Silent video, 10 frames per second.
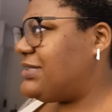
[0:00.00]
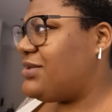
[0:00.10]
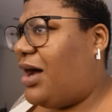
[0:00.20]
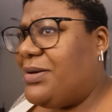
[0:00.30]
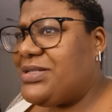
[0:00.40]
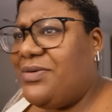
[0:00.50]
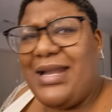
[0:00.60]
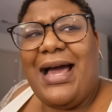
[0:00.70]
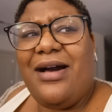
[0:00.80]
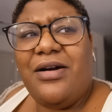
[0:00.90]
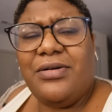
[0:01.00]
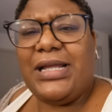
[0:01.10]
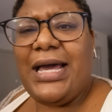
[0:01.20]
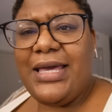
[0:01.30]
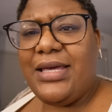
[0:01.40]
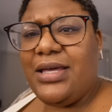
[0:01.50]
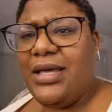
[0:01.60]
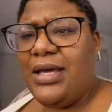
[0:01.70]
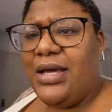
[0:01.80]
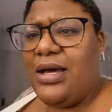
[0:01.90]
And it's always going out. Like,
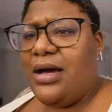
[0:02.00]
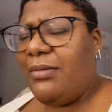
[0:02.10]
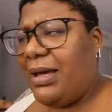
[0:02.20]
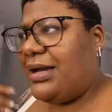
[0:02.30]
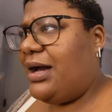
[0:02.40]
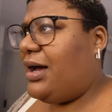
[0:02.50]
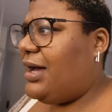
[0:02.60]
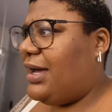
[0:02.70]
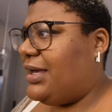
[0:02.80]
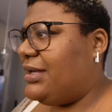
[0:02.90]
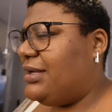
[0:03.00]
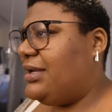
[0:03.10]
oh my God.